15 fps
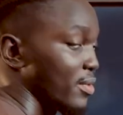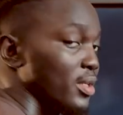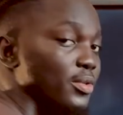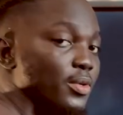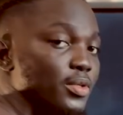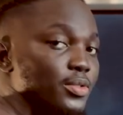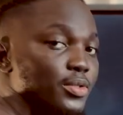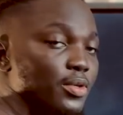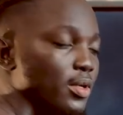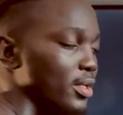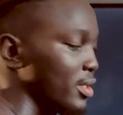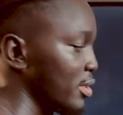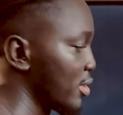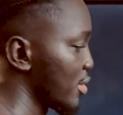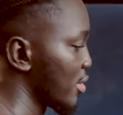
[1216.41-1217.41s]
you want to call
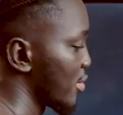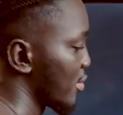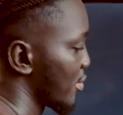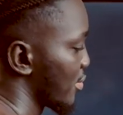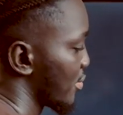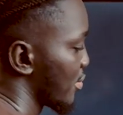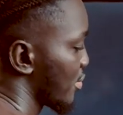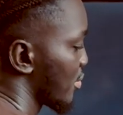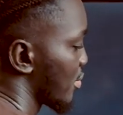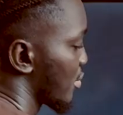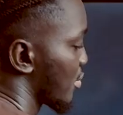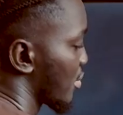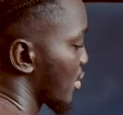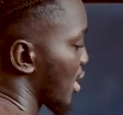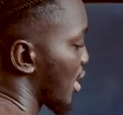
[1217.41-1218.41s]
it.
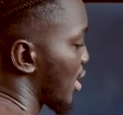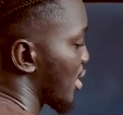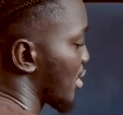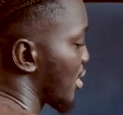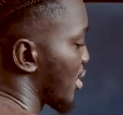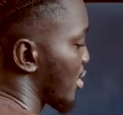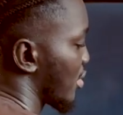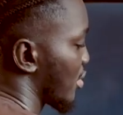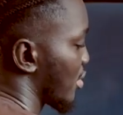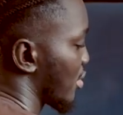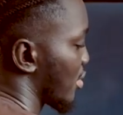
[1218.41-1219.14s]
And then